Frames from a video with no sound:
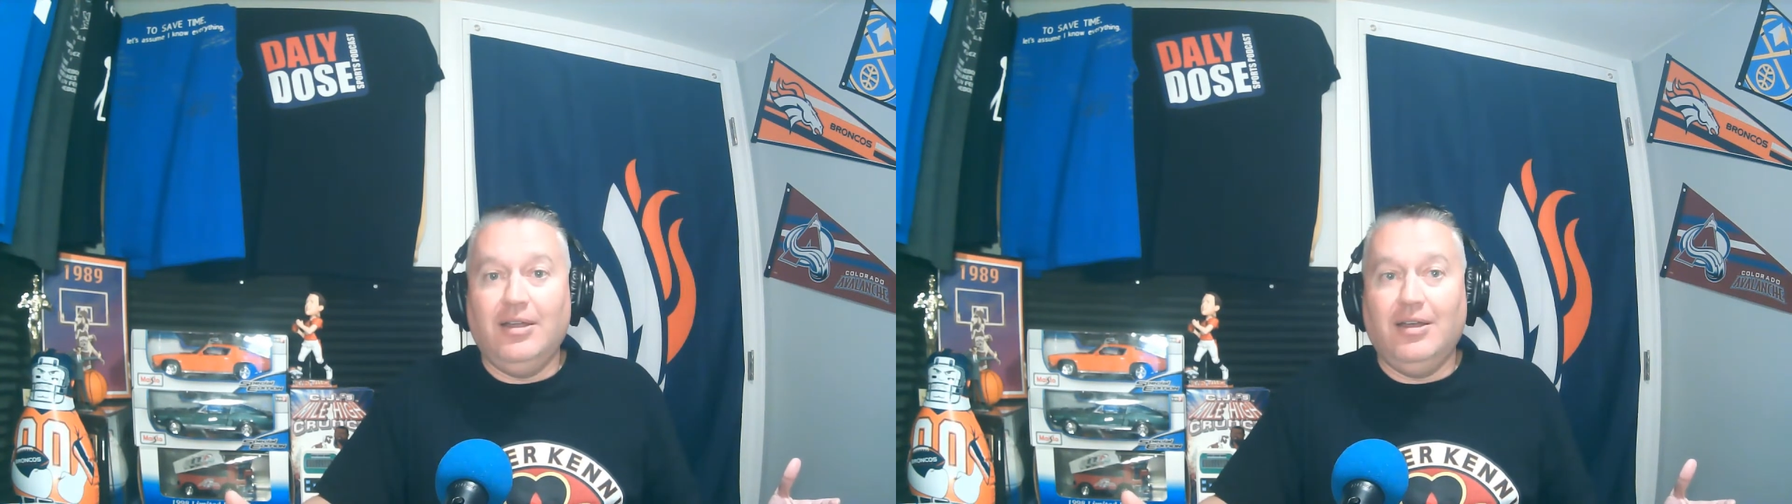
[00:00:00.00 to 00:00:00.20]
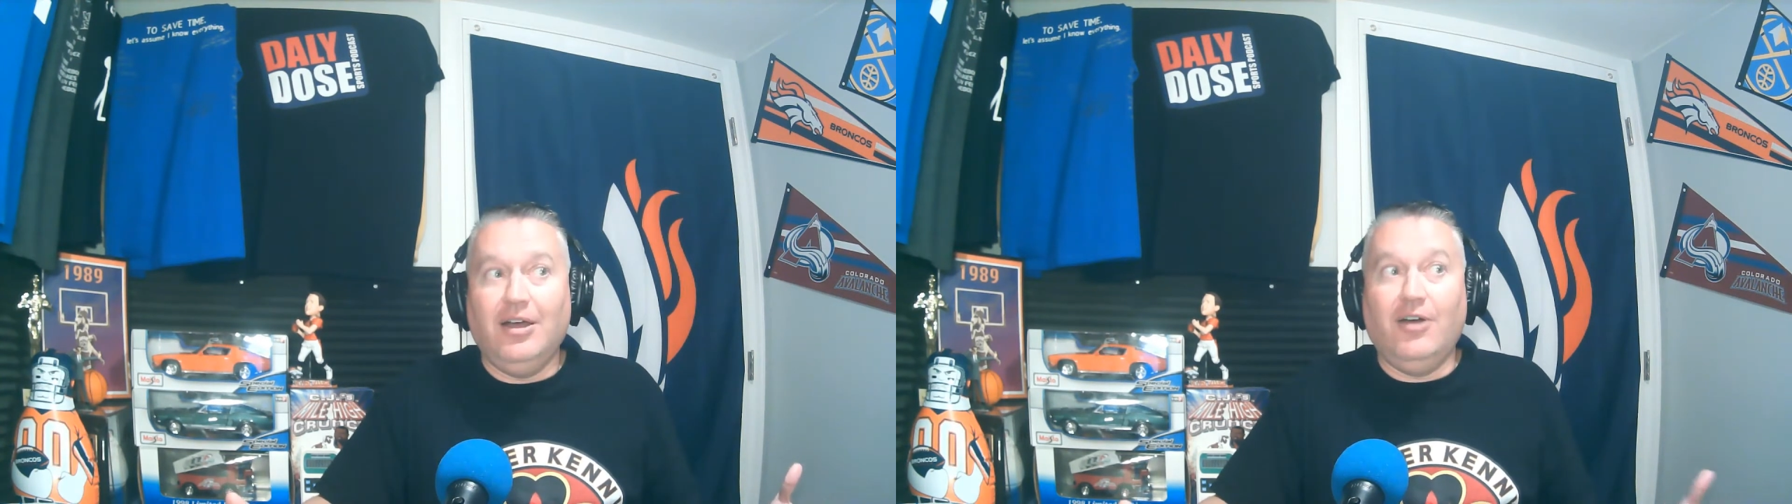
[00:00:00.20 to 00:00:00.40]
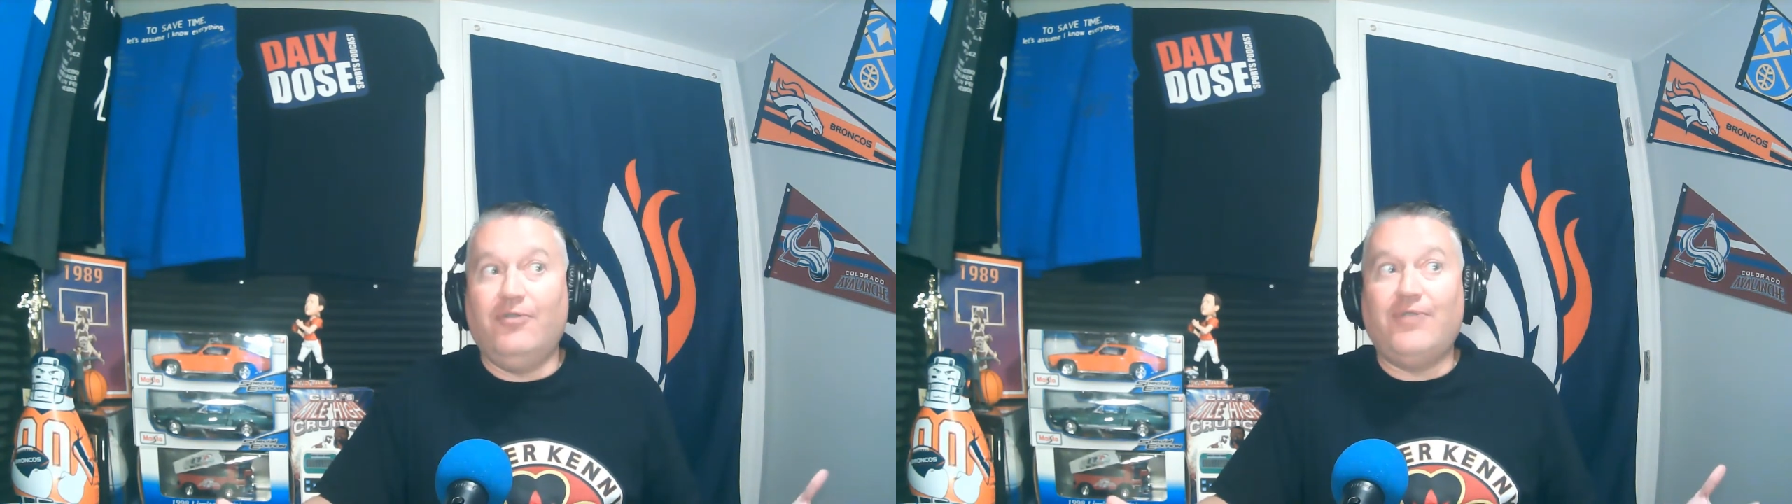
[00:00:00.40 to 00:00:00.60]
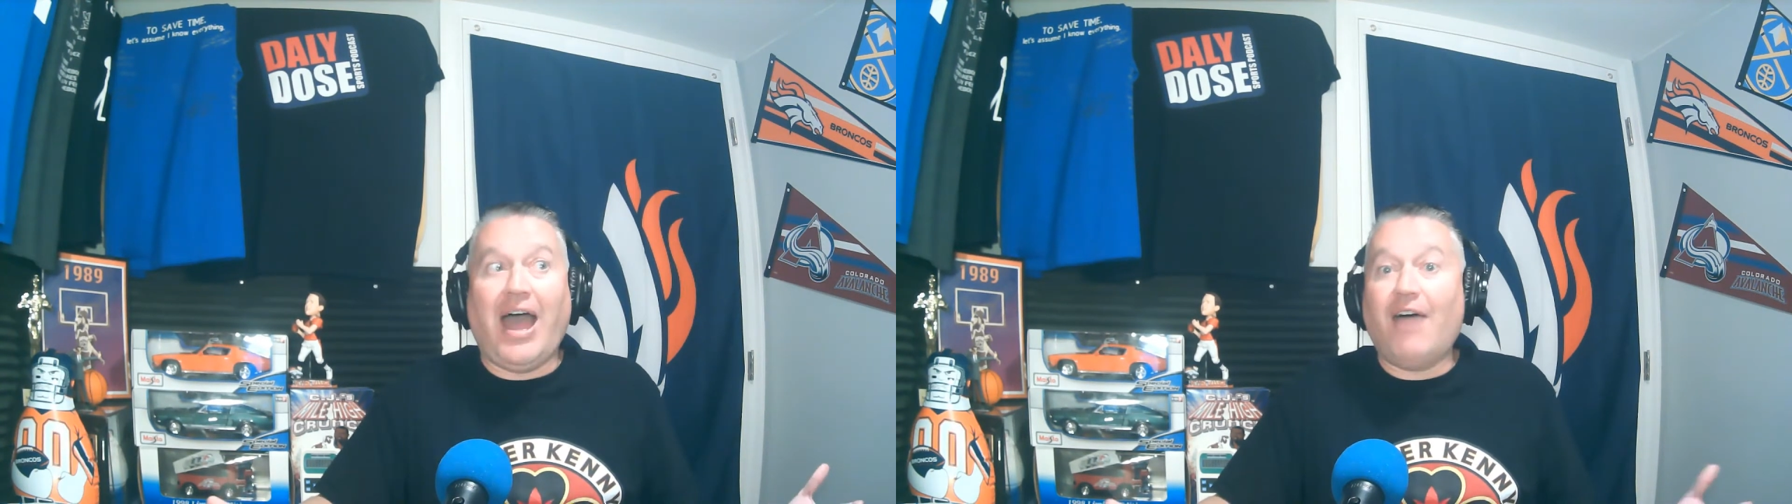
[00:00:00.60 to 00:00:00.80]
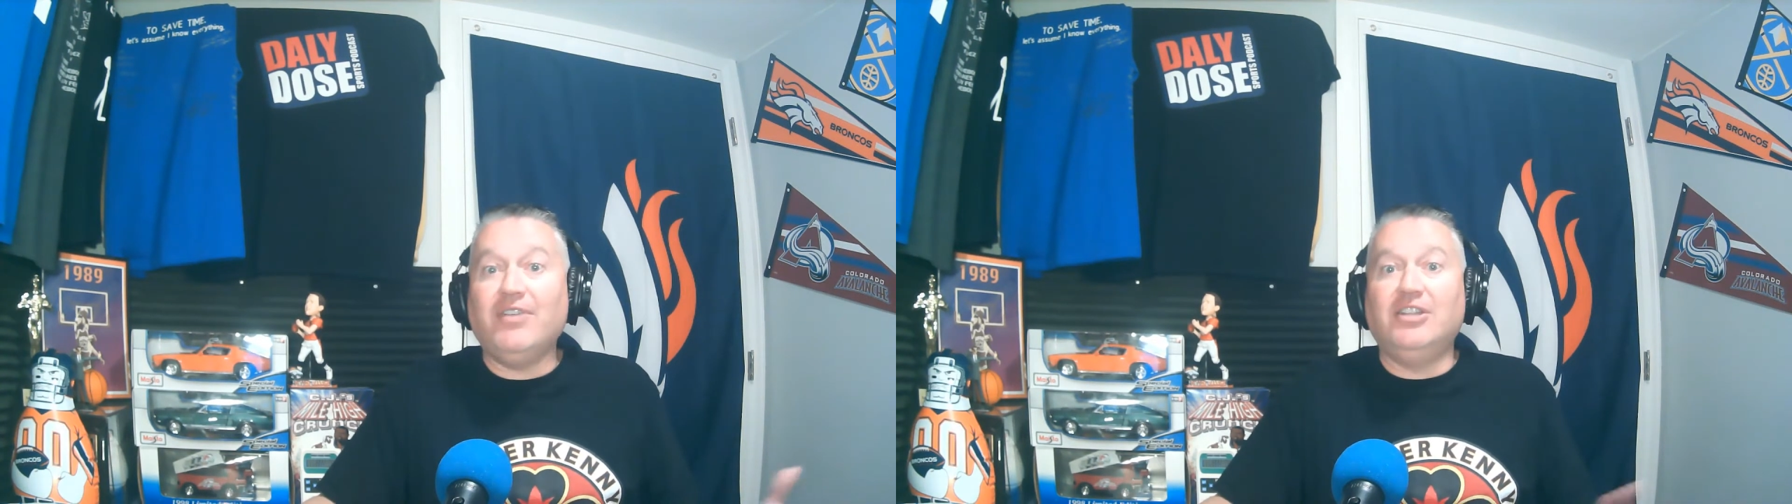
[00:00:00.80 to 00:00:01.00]
of
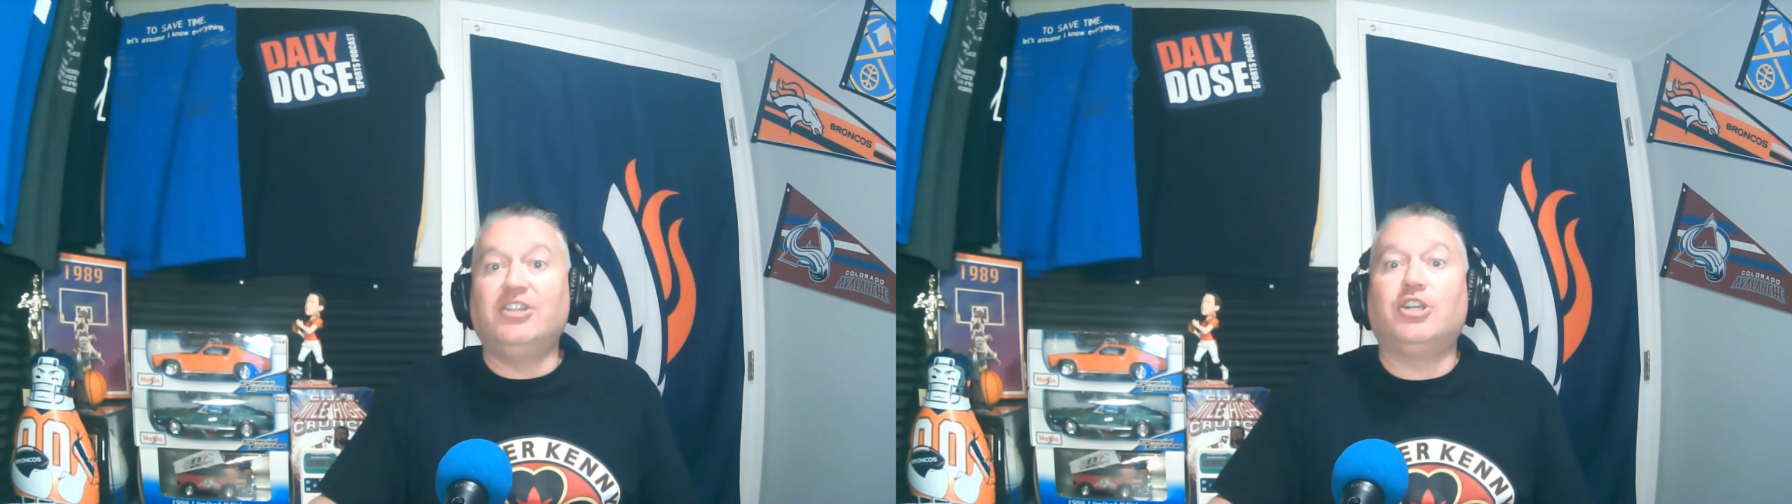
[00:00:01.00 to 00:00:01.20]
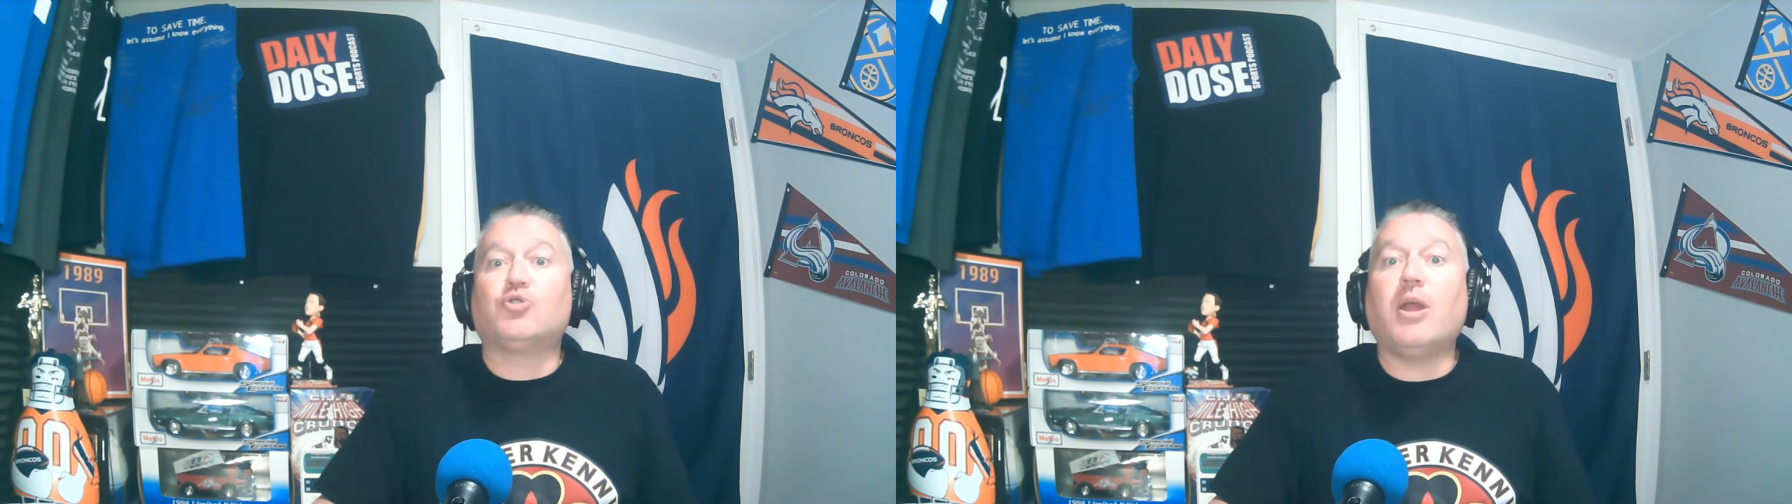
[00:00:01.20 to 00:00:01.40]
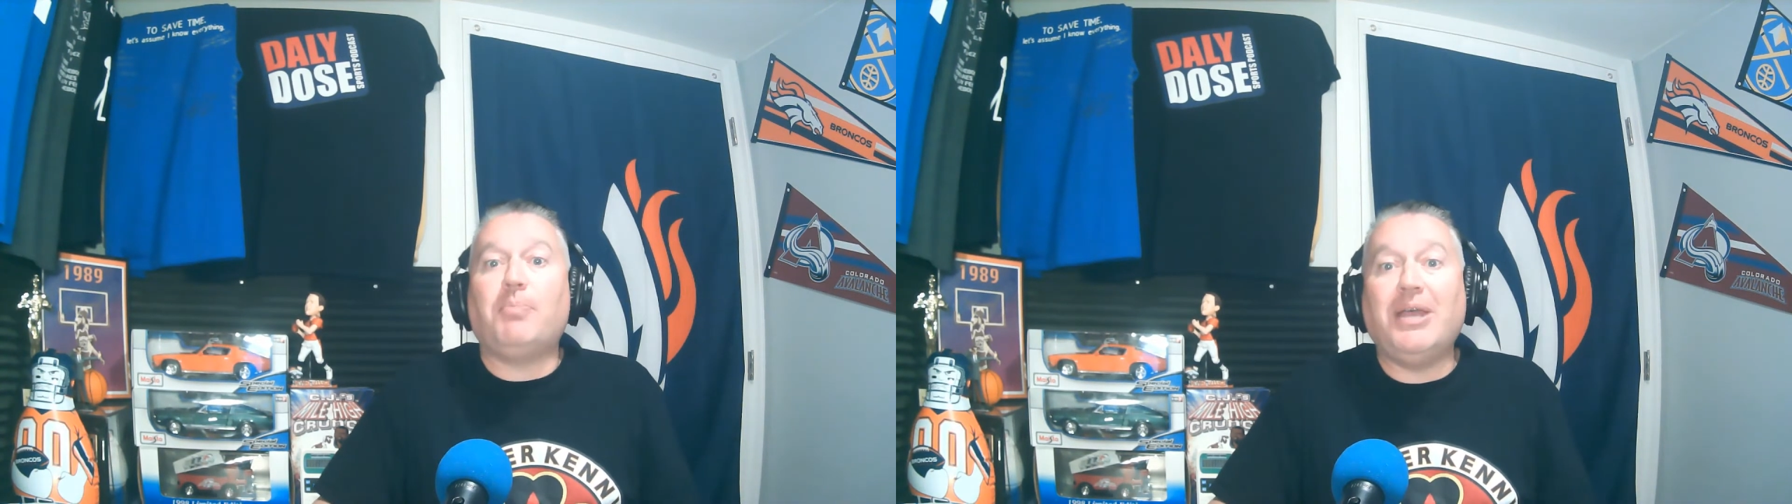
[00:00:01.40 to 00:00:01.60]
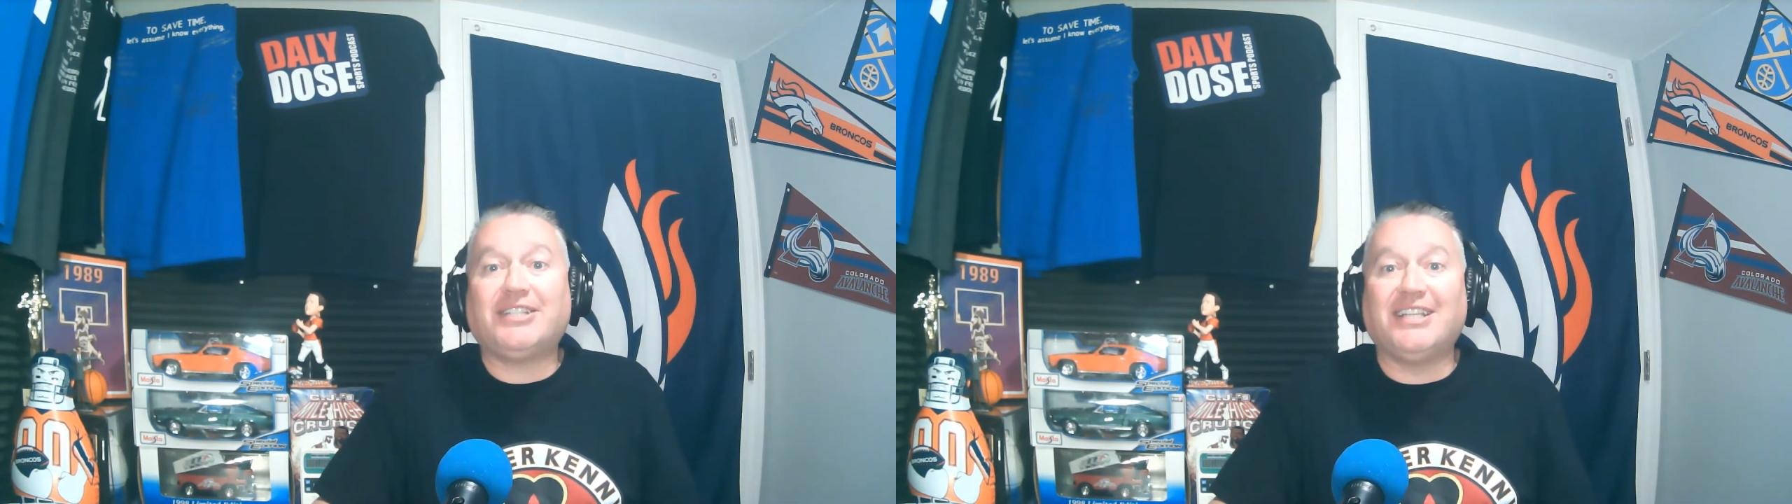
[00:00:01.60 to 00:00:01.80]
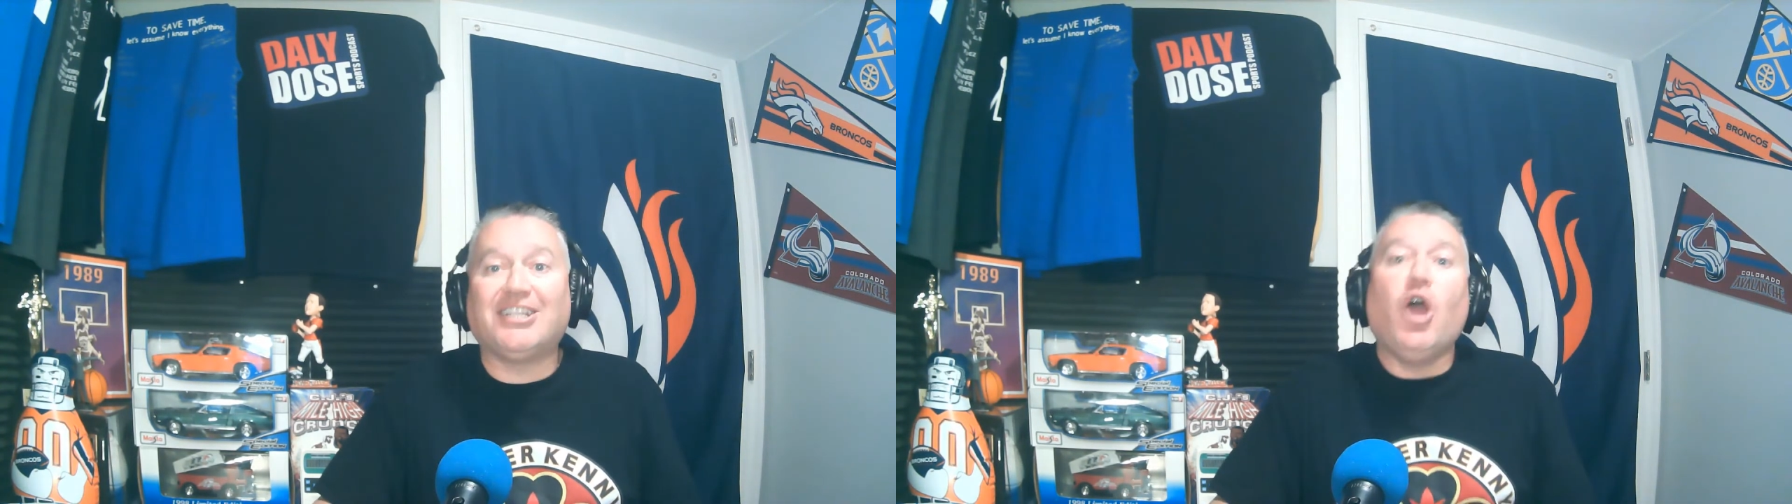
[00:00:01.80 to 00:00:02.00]
having the Detroit Pistons